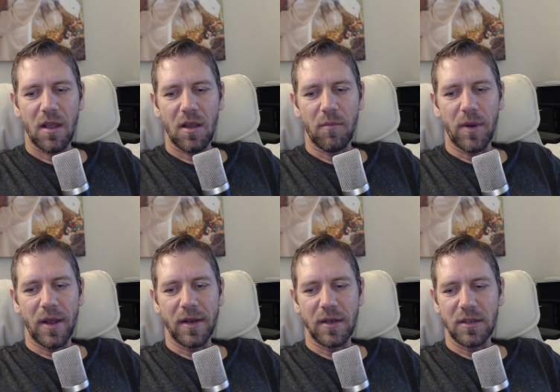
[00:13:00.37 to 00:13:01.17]

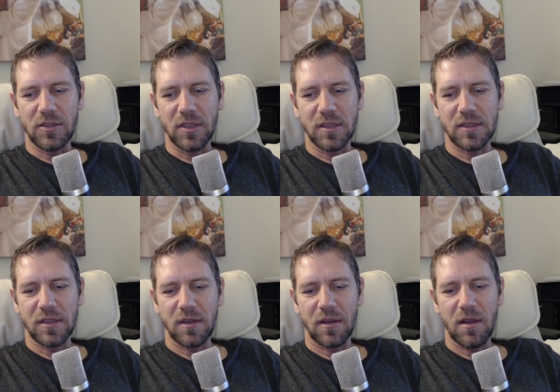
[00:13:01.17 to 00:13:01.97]
but it's just
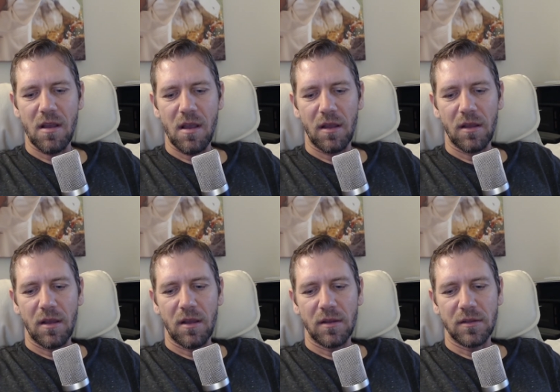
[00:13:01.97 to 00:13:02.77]

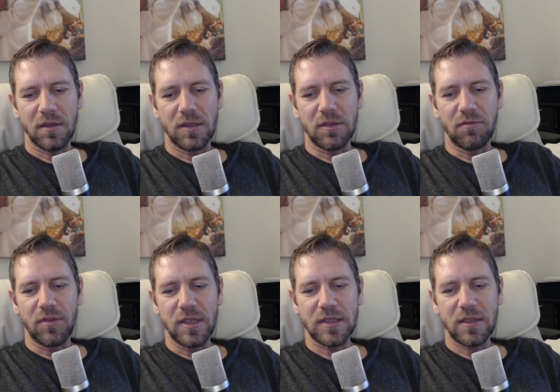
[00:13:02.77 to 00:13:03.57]
the
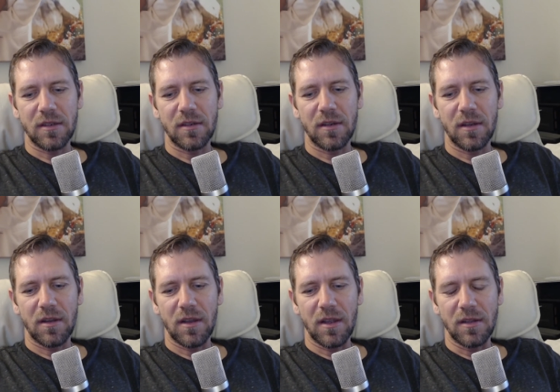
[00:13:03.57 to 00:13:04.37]
risk
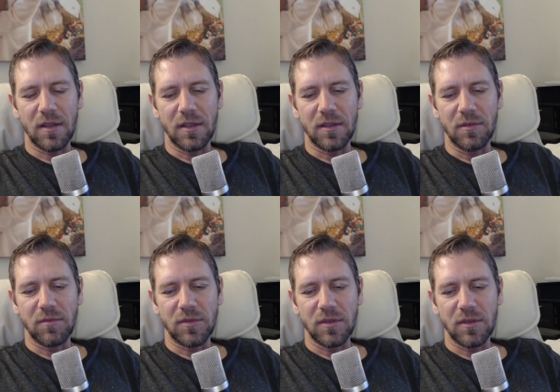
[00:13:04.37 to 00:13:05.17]
and and the
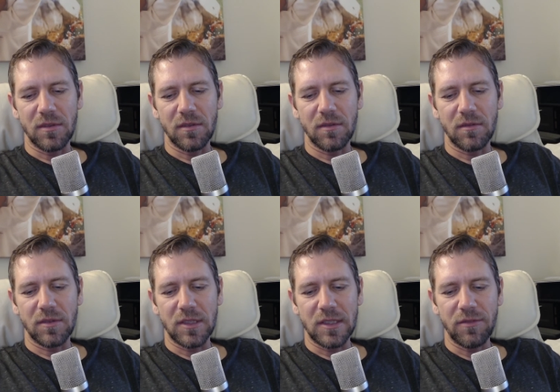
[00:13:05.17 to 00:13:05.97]

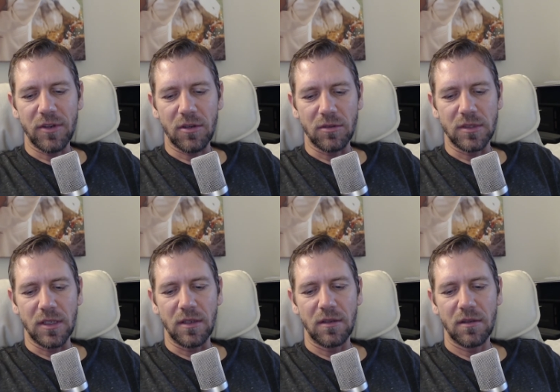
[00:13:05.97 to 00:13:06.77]
the
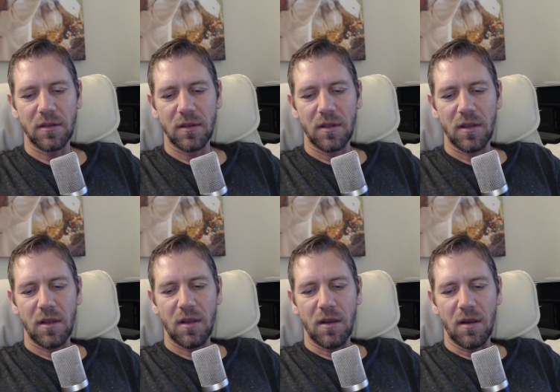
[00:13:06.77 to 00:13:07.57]
difficulty
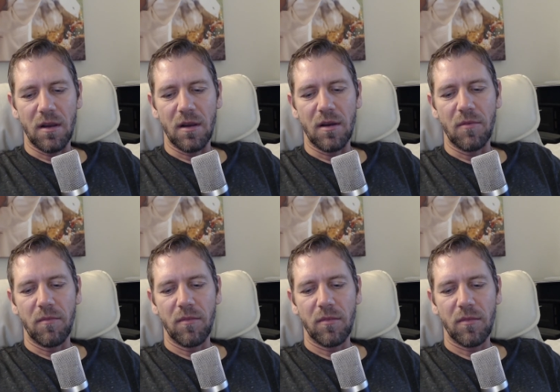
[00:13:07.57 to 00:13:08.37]
um,